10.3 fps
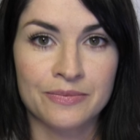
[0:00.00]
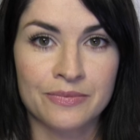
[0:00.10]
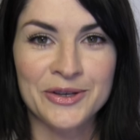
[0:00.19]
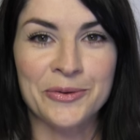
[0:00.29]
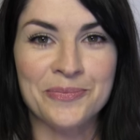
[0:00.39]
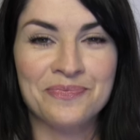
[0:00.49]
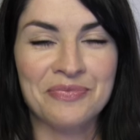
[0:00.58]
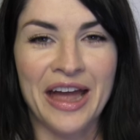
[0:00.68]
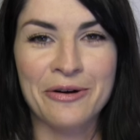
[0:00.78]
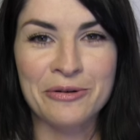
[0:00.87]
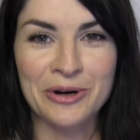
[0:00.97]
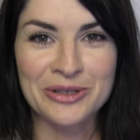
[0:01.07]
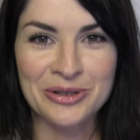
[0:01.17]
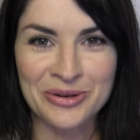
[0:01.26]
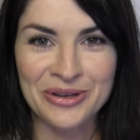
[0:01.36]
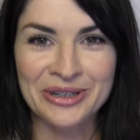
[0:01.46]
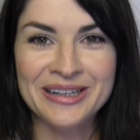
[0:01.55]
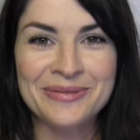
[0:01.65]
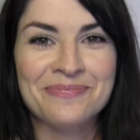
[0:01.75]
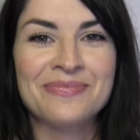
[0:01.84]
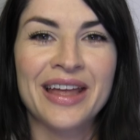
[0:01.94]
So, how it works under the
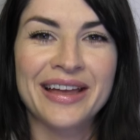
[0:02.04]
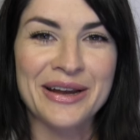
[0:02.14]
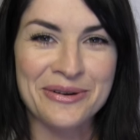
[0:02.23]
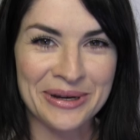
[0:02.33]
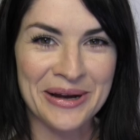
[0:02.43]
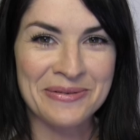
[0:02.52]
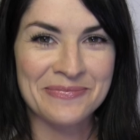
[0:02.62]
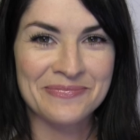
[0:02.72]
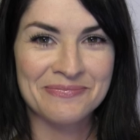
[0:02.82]
hood? Here we go.